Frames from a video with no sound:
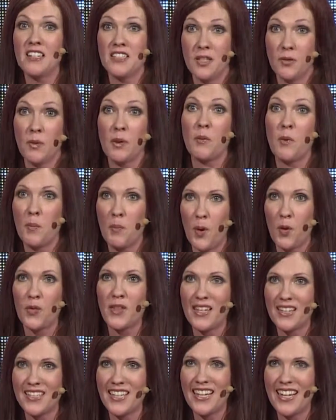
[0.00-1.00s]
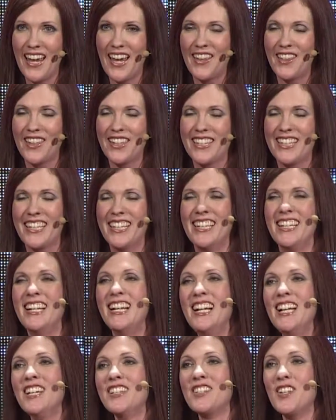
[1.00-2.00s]
is that we were both anti Catholic.
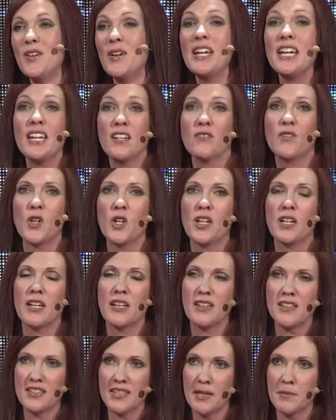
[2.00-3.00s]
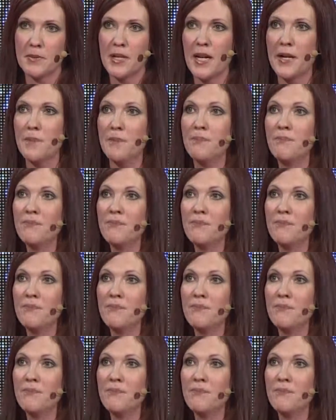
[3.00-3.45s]
So he converted at what the same time. What a great